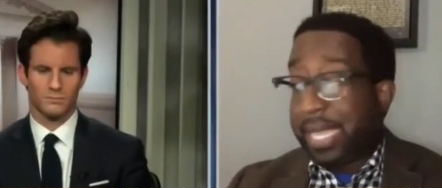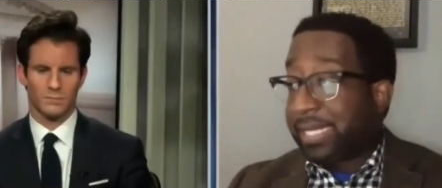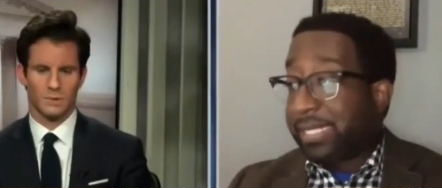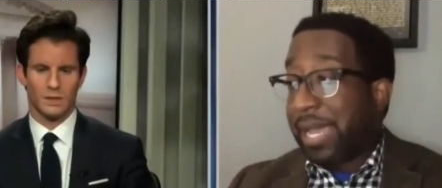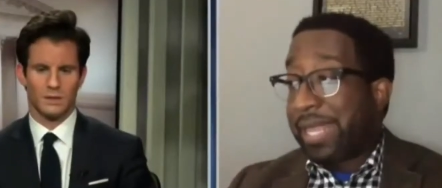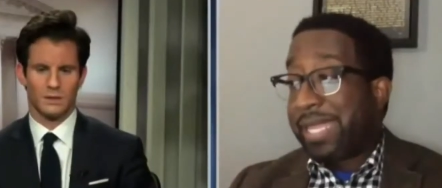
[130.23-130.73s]

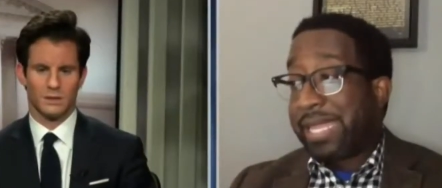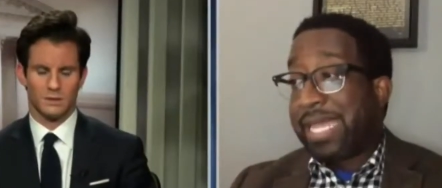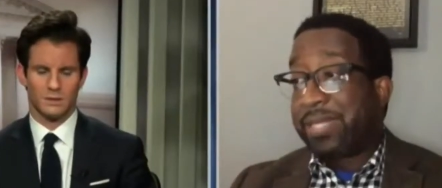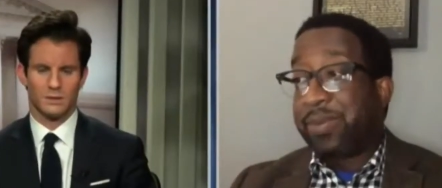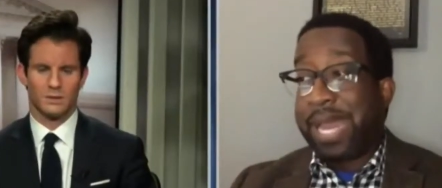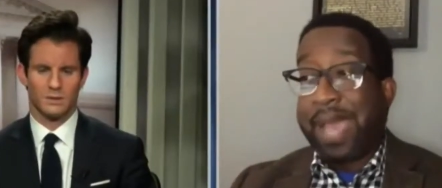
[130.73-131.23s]
Speaker 1: And so I think
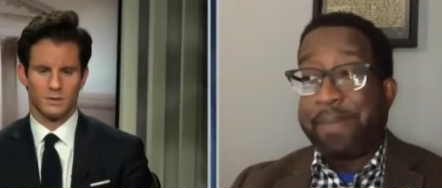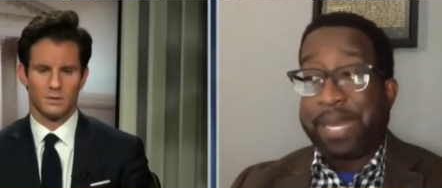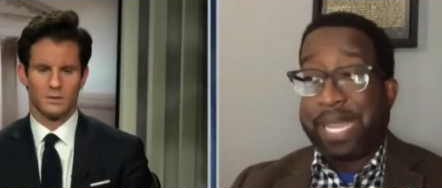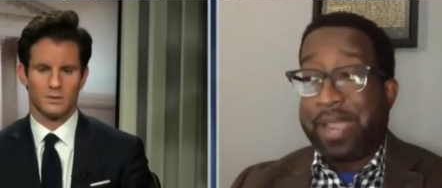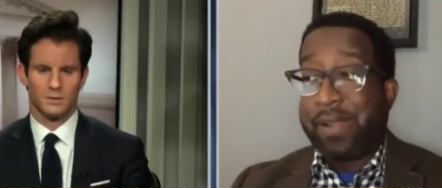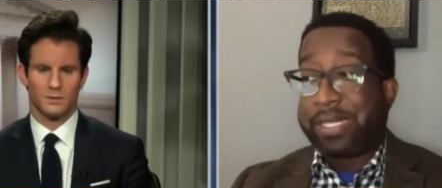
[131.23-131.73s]
that's what
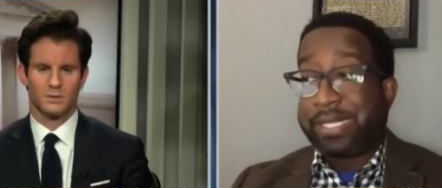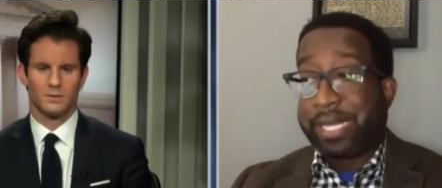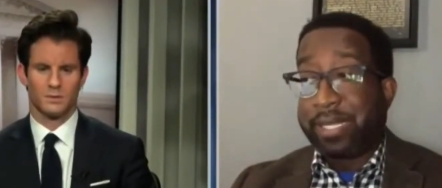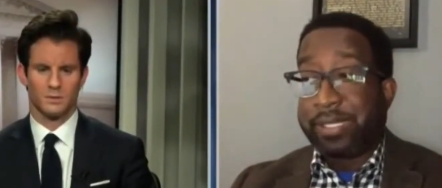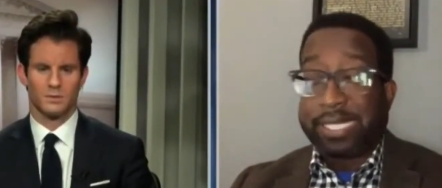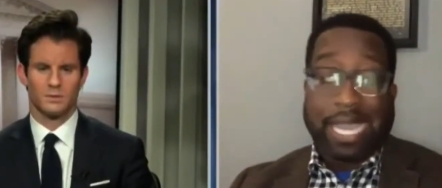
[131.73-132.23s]
happened here
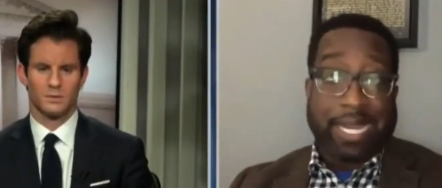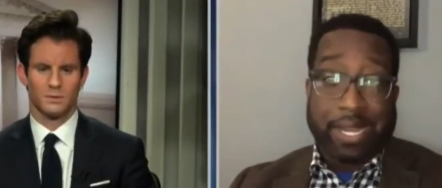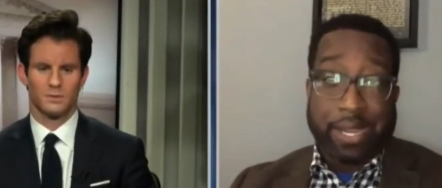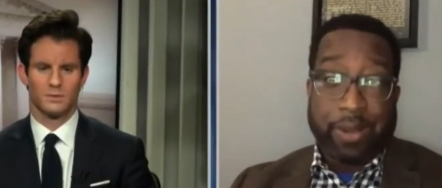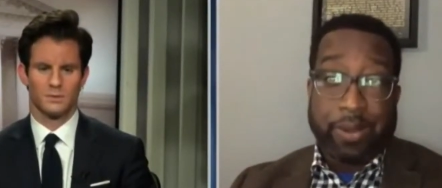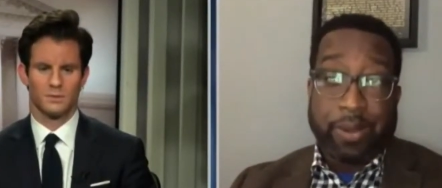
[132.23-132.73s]
until
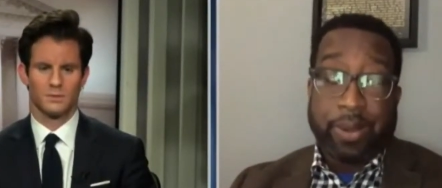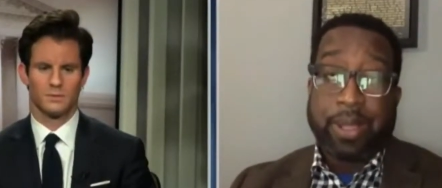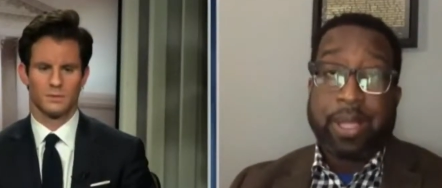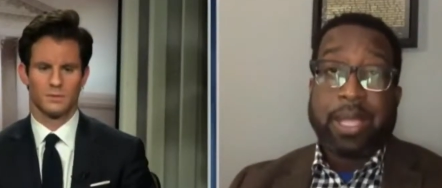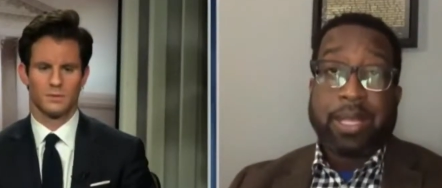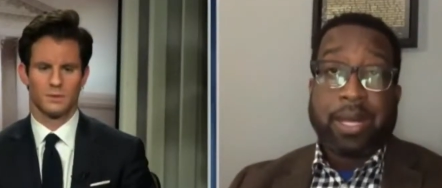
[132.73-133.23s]
Jane Doe
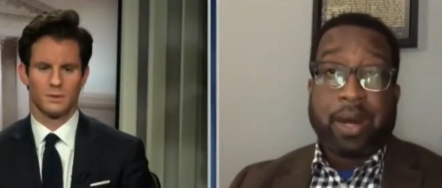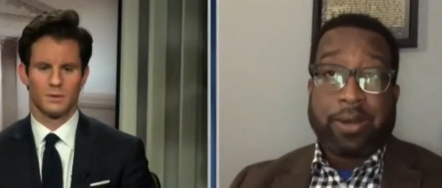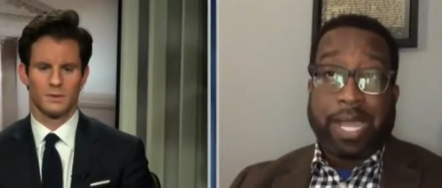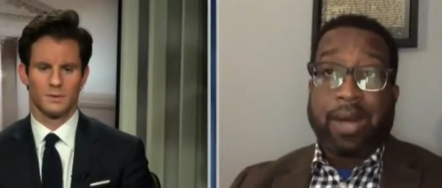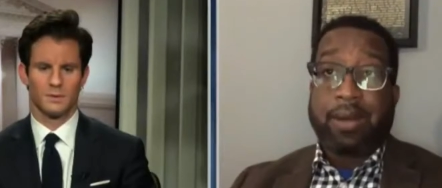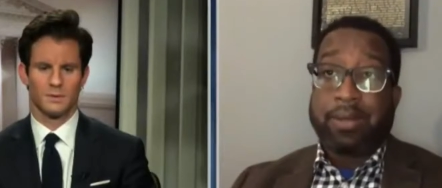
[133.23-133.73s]

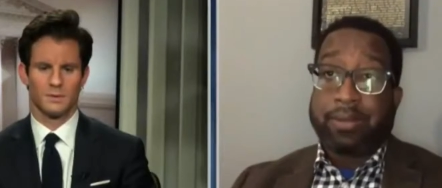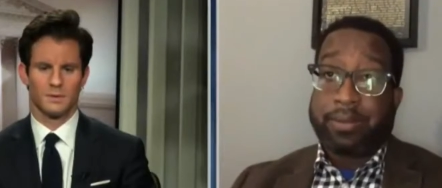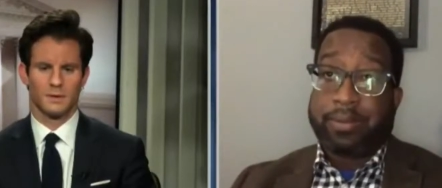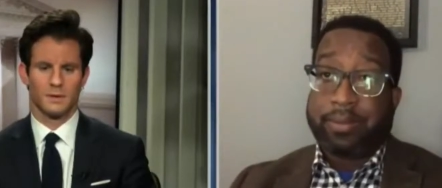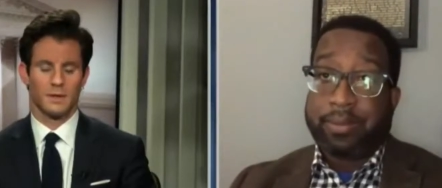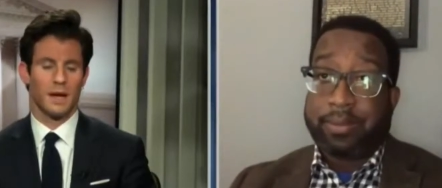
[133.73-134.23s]
called out.
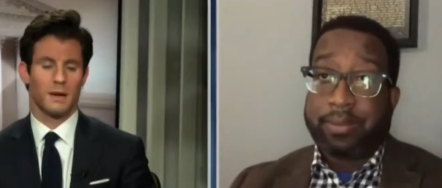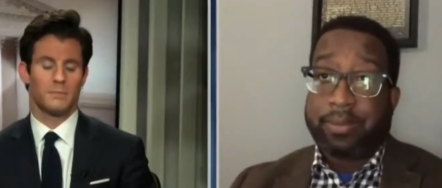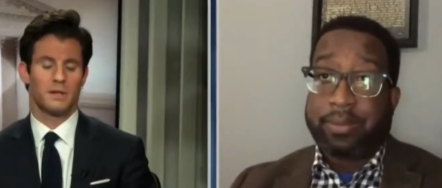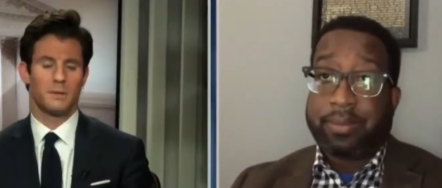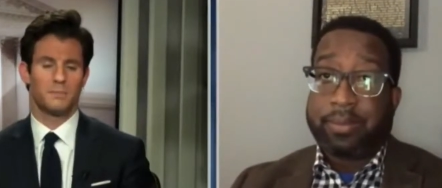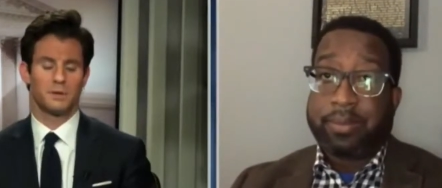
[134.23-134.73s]
Speaker 2: Yeah, and
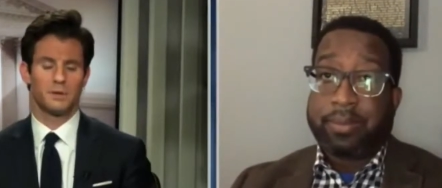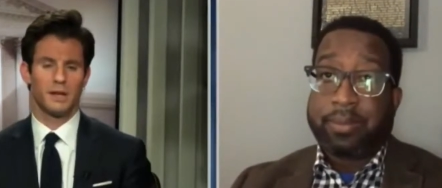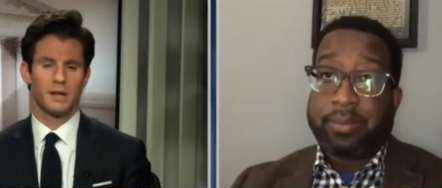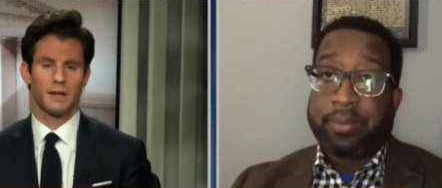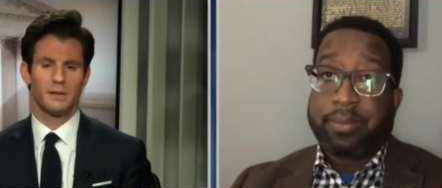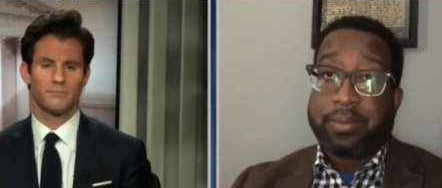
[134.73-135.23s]

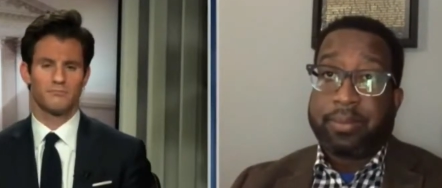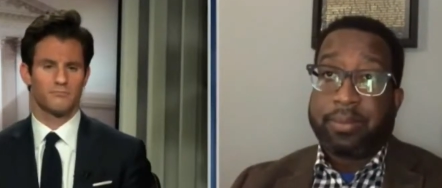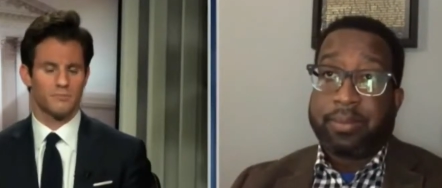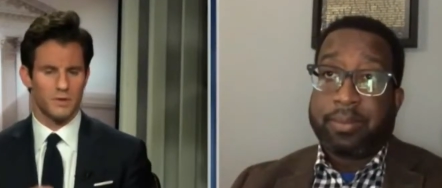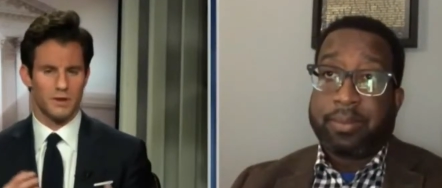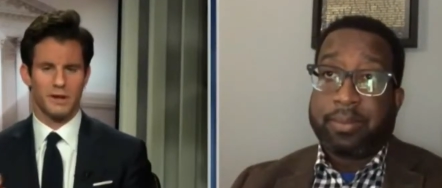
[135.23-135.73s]
manipulating
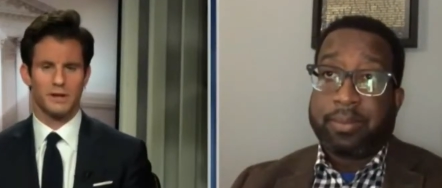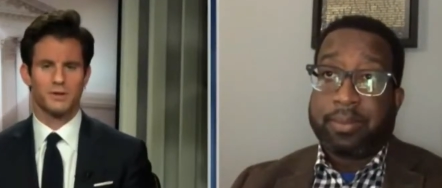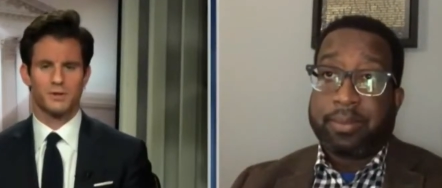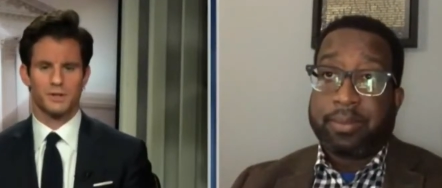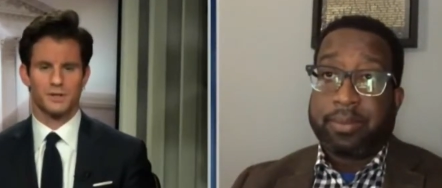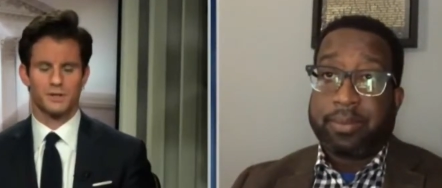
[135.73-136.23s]
their
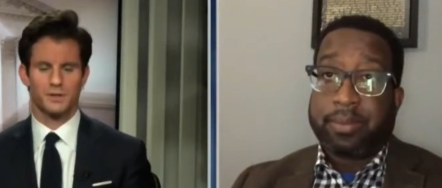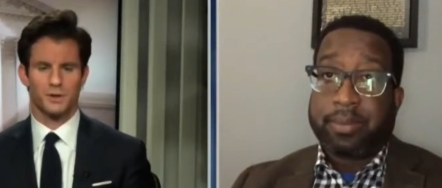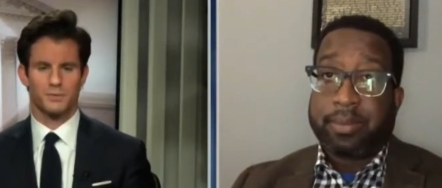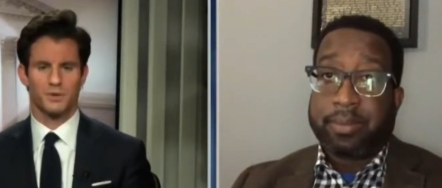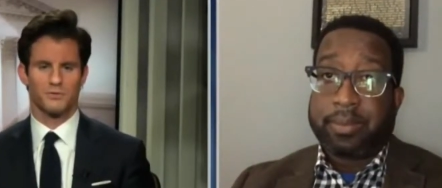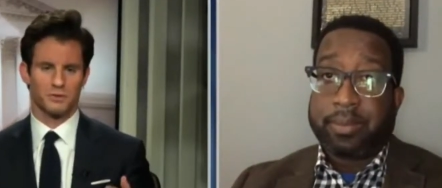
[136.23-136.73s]
interest in
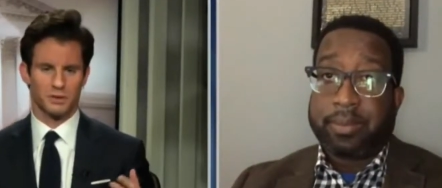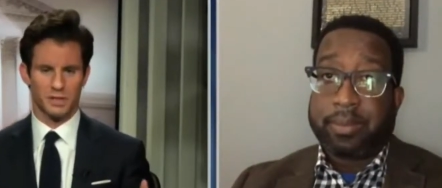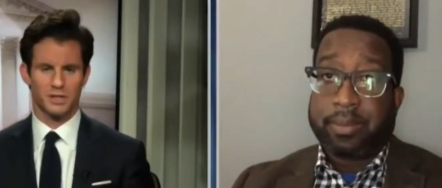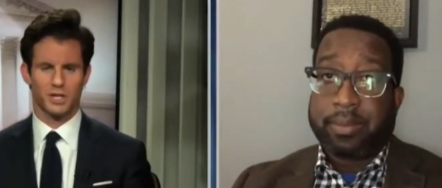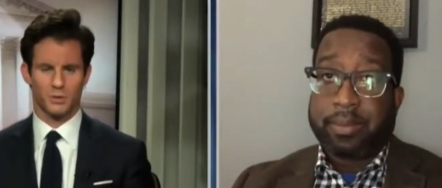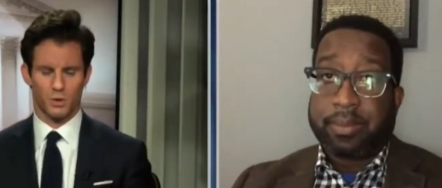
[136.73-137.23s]
terms of
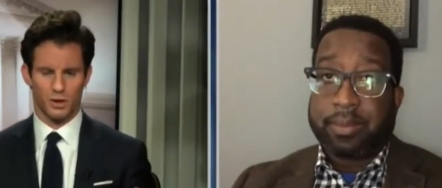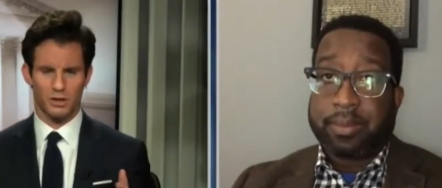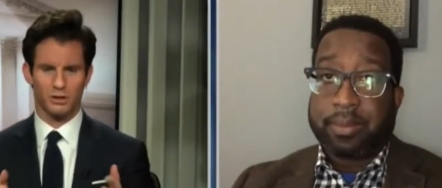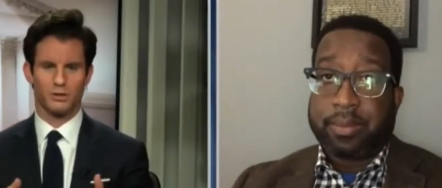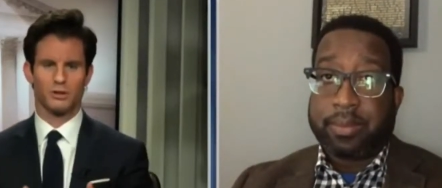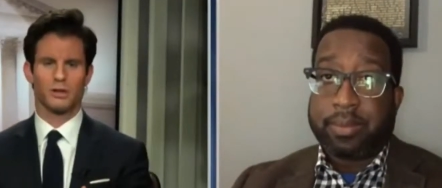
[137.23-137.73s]
religion. We're going to
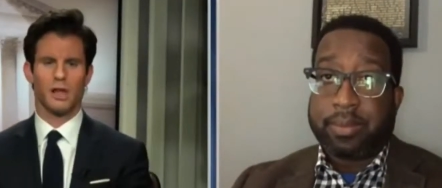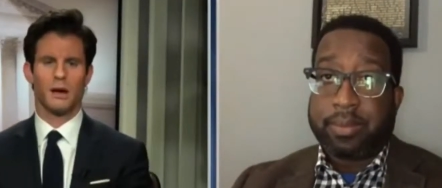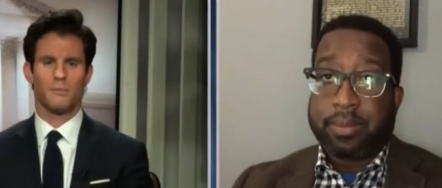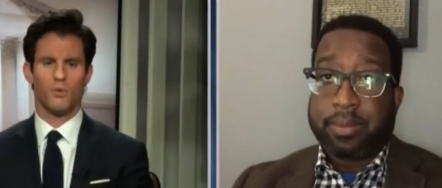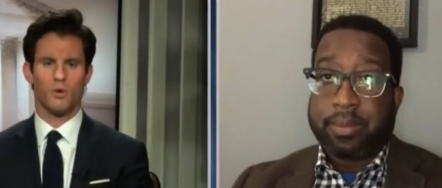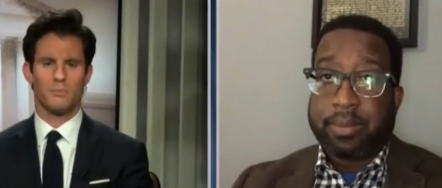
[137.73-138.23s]
learn a lot
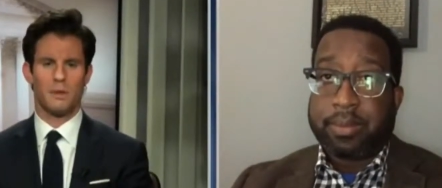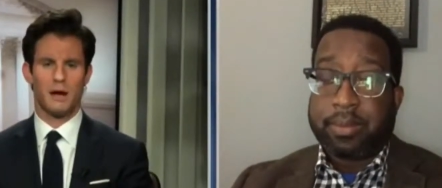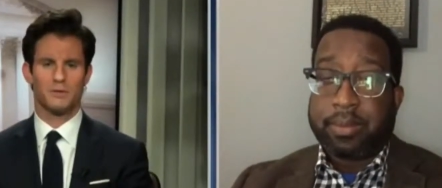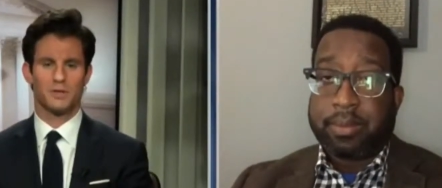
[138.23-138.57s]
more about